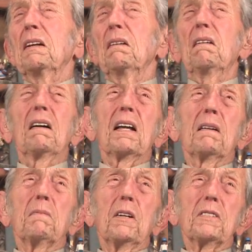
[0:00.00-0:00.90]
Lord,
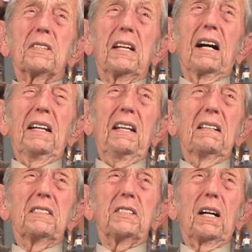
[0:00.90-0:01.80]
have mercy. I need
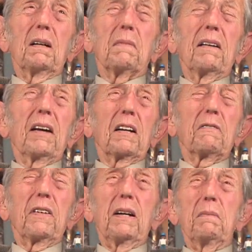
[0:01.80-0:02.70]
a job. I've got a
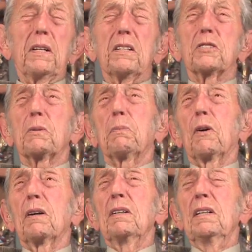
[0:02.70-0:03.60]
family to
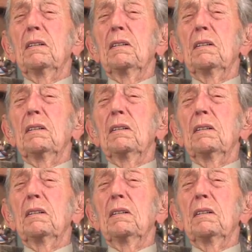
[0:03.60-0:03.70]
support.